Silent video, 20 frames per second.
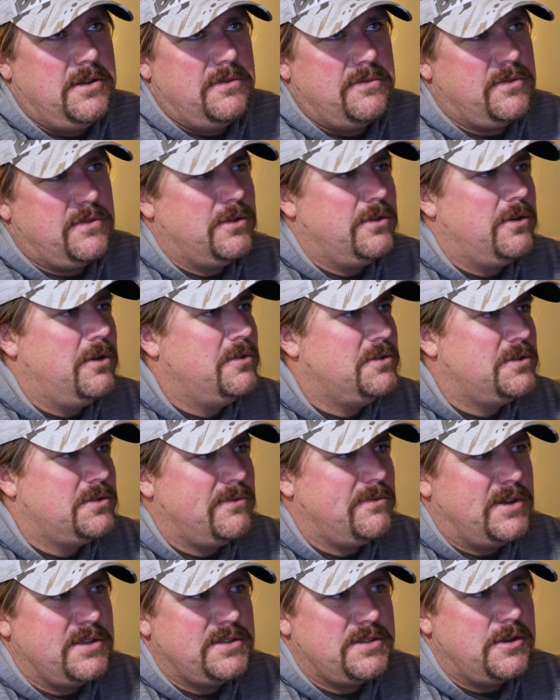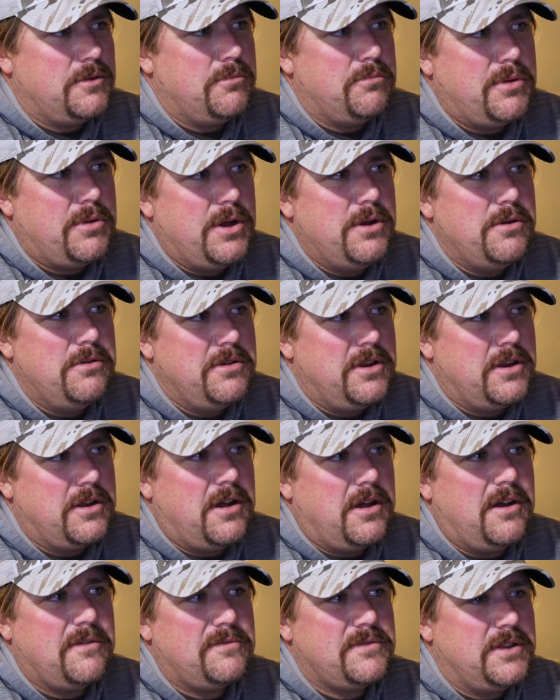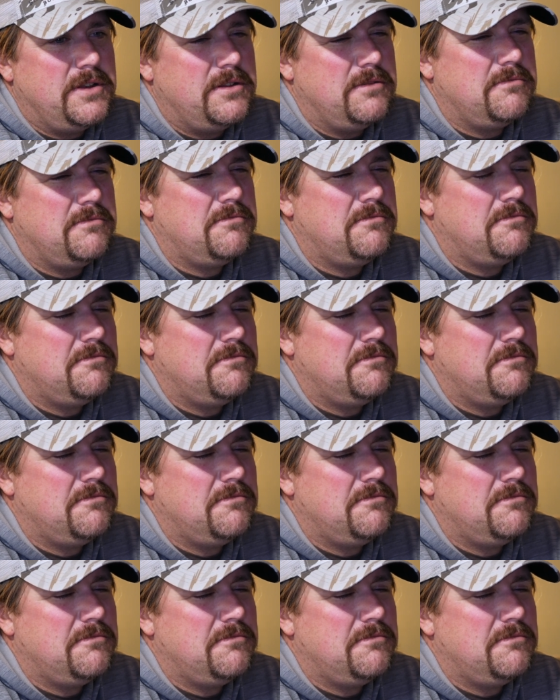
for those of us in a boat, it often